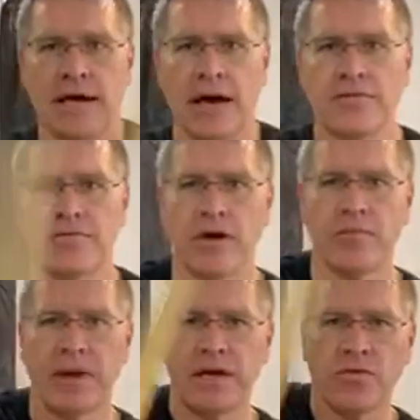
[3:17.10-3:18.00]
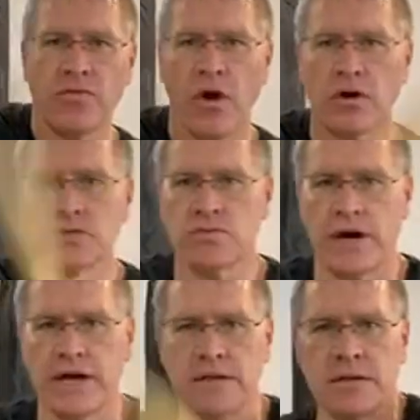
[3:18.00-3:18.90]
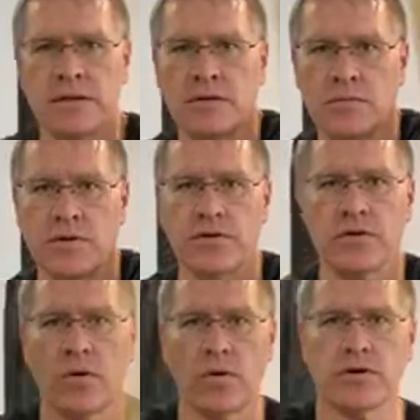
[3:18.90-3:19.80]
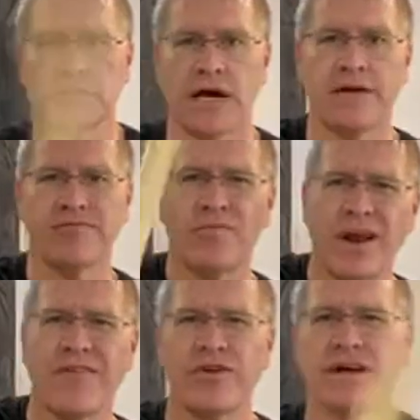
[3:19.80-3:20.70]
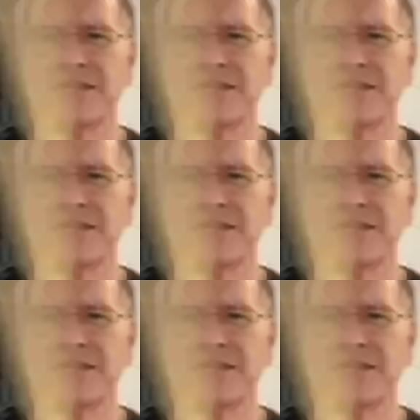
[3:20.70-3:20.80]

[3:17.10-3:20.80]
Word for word: out there making wrongs right with your quarterstaff. Whatever it is,